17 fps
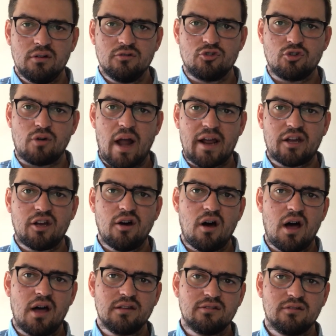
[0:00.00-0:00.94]
direct
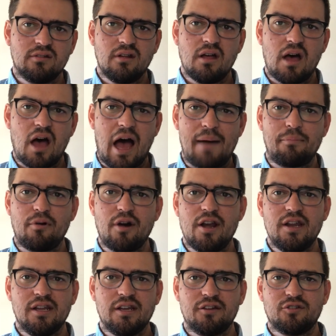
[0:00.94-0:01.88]
costs,
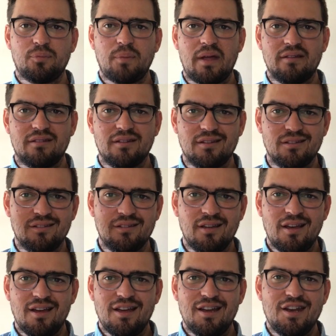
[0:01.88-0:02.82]
operating expenses,
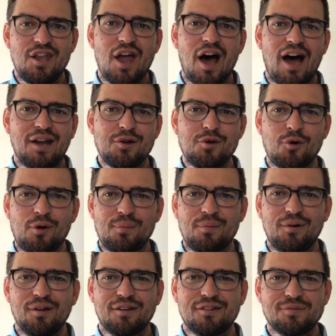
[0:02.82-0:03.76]

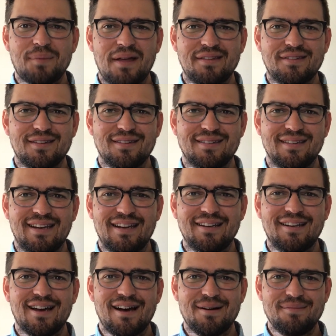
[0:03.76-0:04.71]
non-normal expenses and
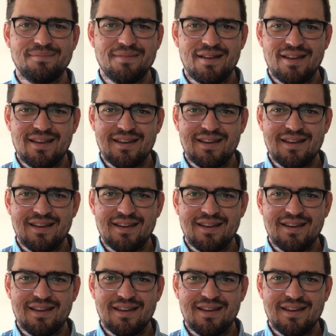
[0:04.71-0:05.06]
income,